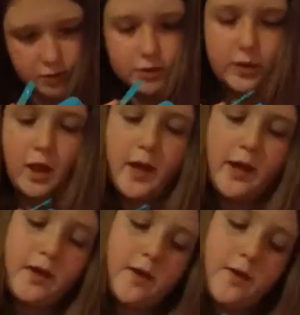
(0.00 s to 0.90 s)
like
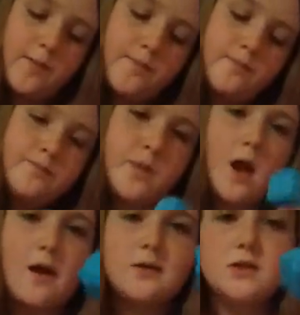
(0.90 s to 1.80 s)

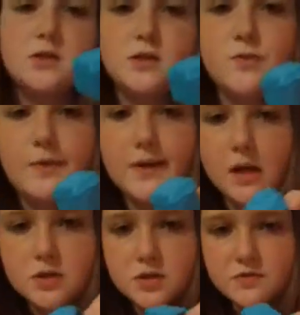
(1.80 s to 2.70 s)
this is what we got
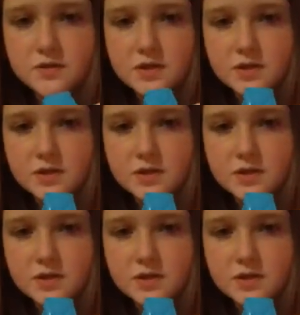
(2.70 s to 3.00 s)
so far.